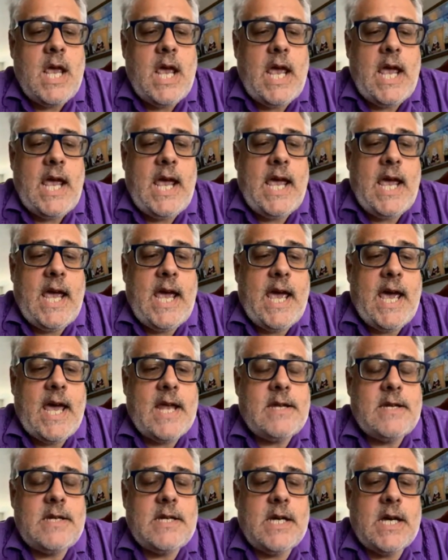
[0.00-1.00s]

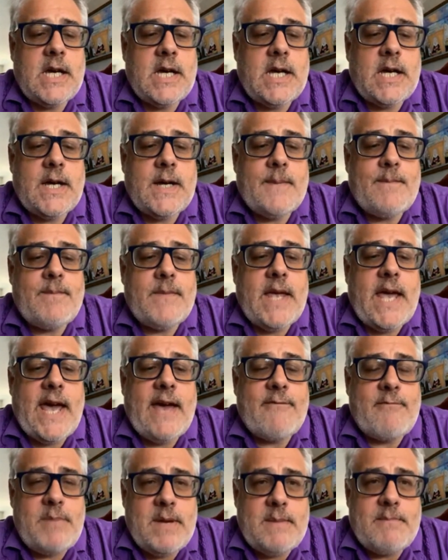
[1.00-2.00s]
and
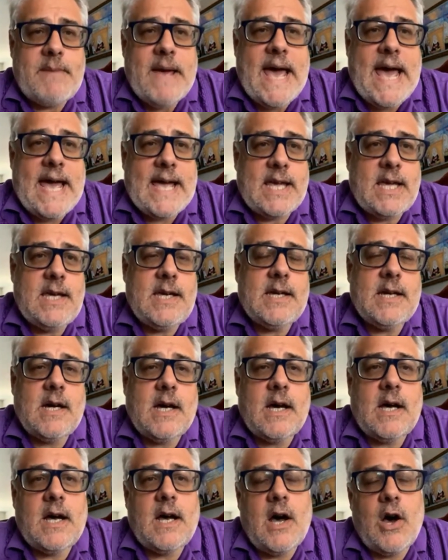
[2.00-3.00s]
have been back
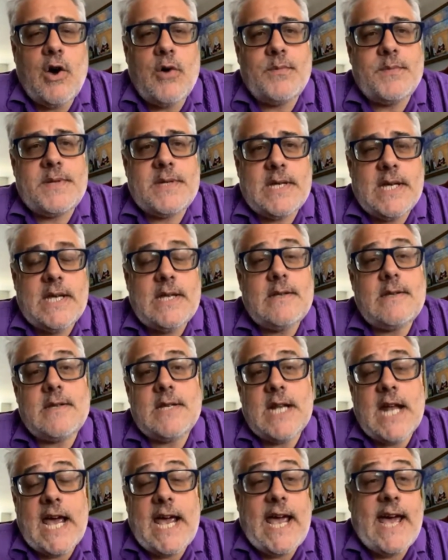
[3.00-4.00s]
home since.
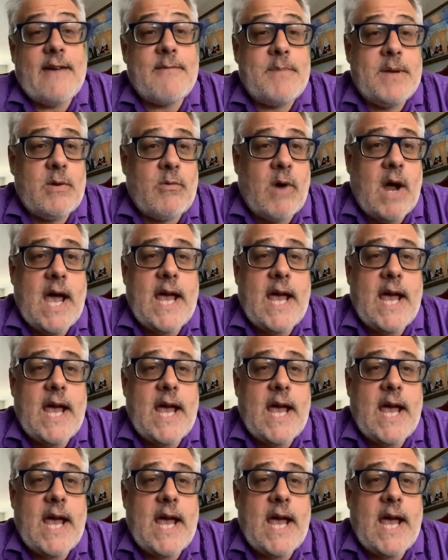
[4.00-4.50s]
And I have been